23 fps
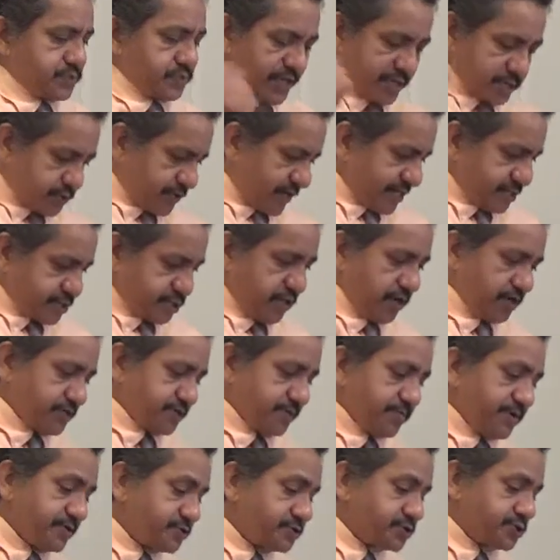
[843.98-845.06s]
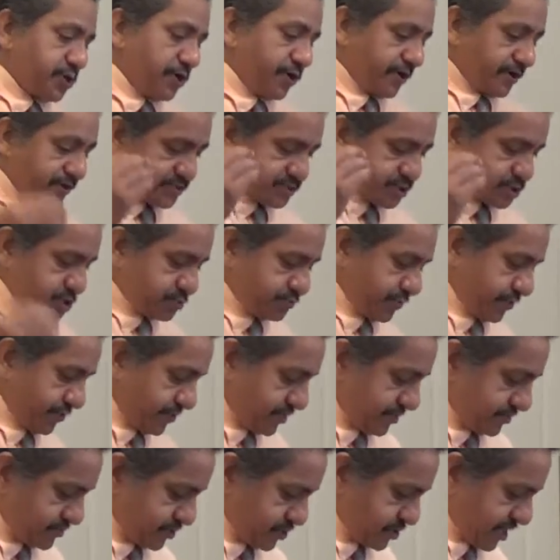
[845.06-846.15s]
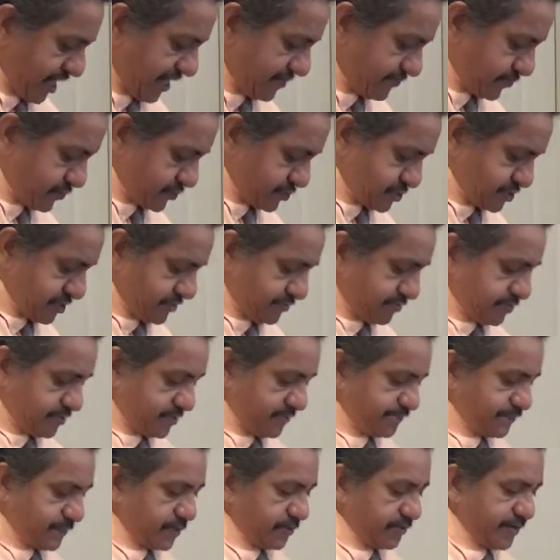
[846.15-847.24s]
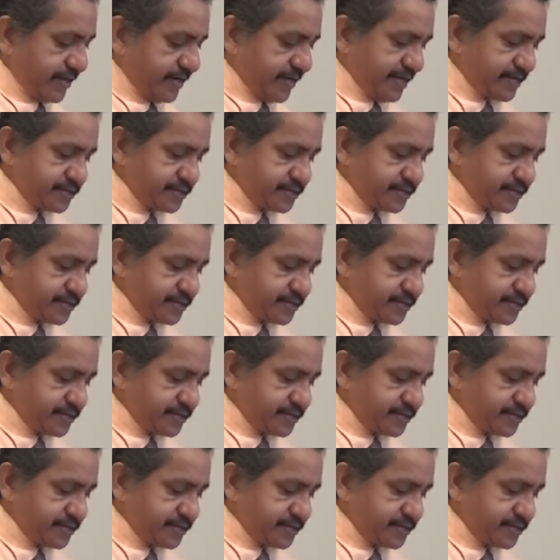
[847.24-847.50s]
so that's why it's called the mother's heart, the spirit of discipleship, right?